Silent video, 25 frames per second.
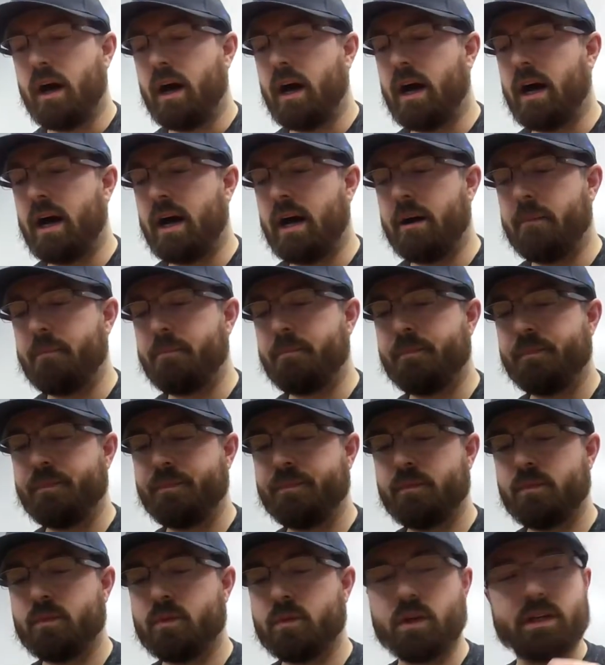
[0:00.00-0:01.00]

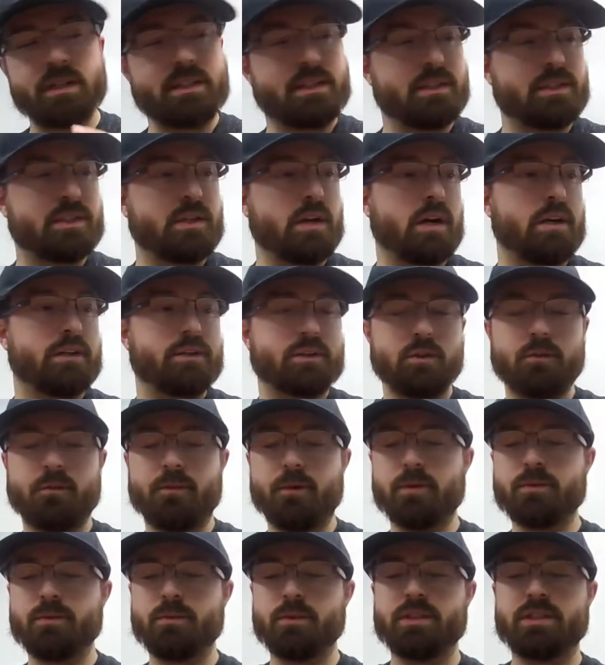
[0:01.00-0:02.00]
So let's get started. So
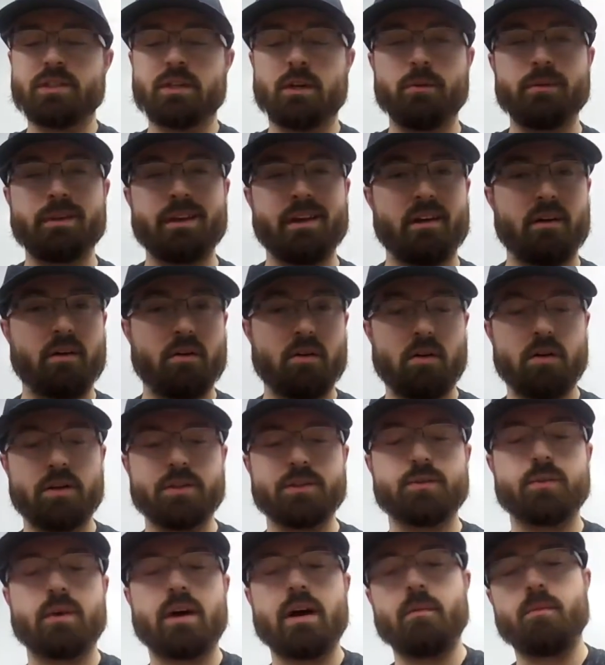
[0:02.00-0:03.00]
first we're going to start with the
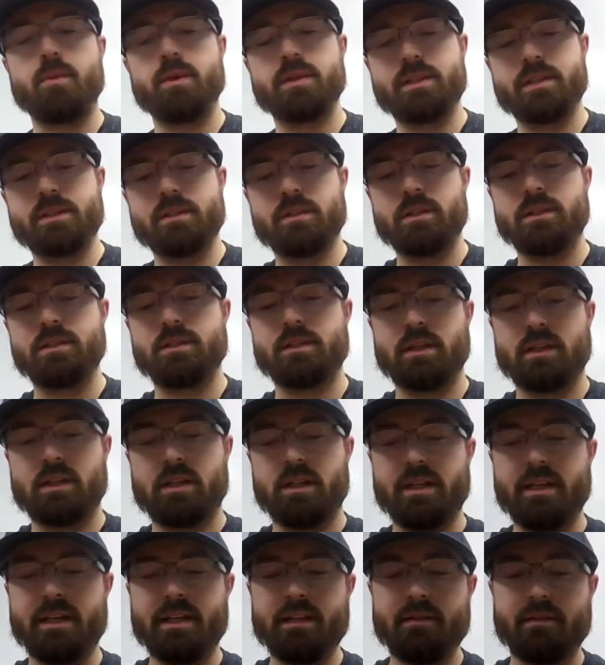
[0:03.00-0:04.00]
alcohol swab. What this does is it
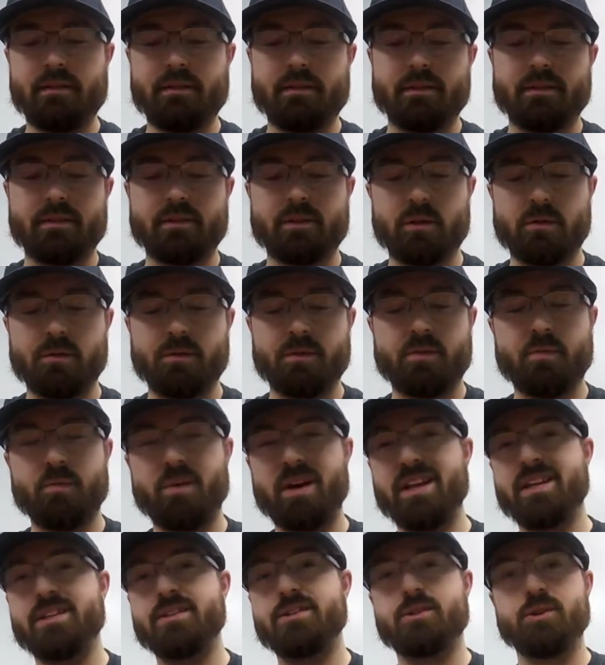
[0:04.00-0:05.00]
cleans the surface from
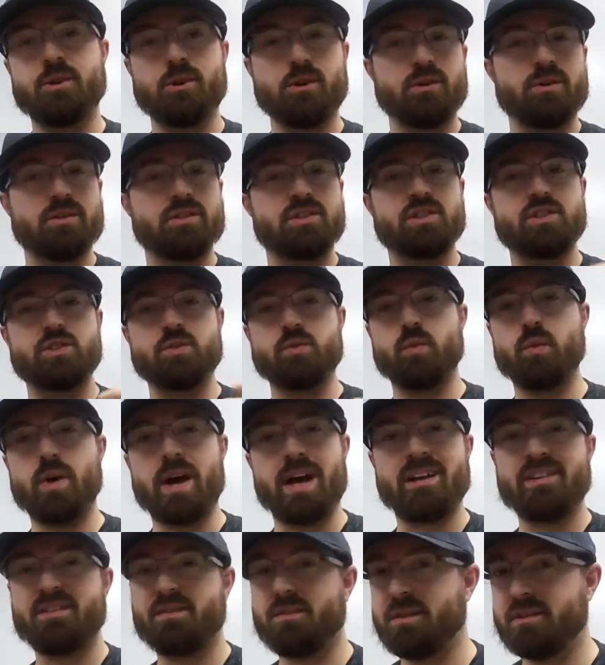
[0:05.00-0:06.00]
any dirt,
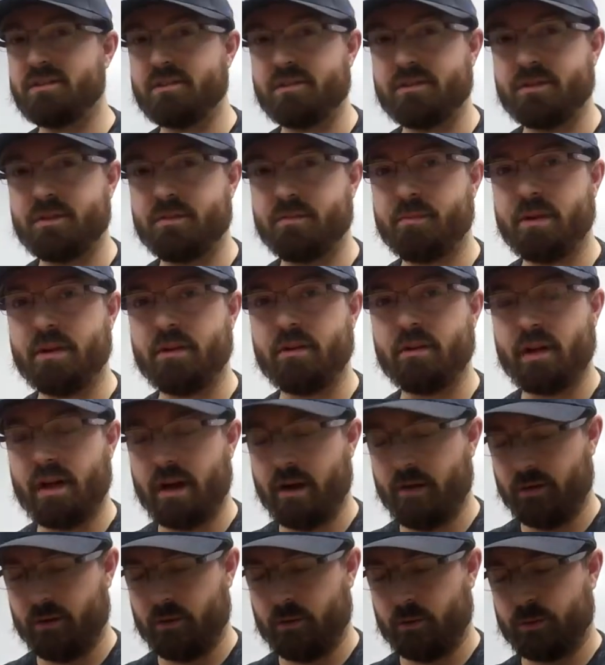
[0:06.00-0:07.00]
sweat, especially if it's been your
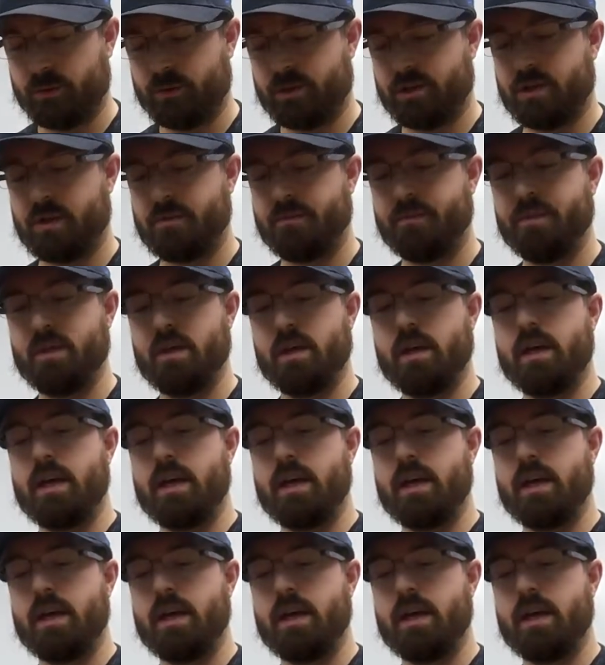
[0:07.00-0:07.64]
carry holster.